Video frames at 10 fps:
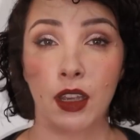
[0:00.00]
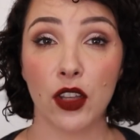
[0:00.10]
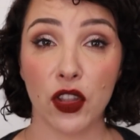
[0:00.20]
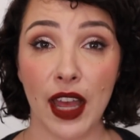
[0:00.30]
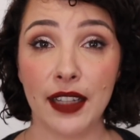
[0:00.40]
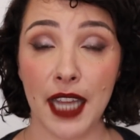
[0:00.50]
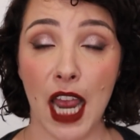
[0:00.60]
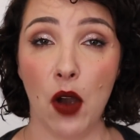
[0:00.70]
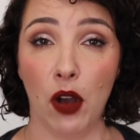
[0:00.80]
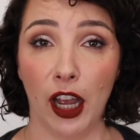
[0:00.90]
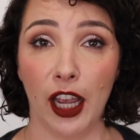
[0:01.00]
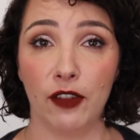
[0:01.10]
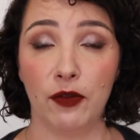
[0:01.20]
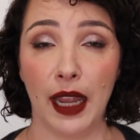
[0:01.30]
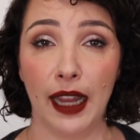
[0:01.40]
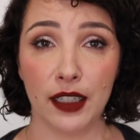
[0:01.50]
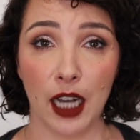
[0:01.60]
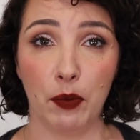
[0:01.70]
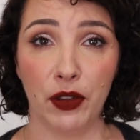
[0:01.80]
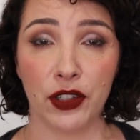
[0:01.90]
So that's how I've ended
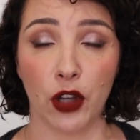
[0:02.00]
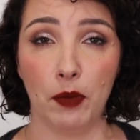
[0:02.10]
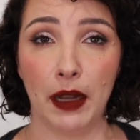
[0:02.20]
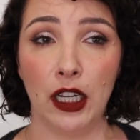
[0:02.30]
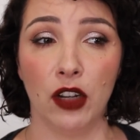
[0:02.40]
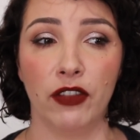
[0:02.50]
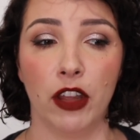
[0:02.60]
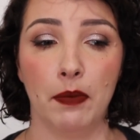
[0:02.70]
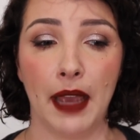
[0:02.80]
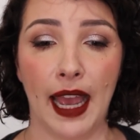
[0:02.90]
up with so many of them.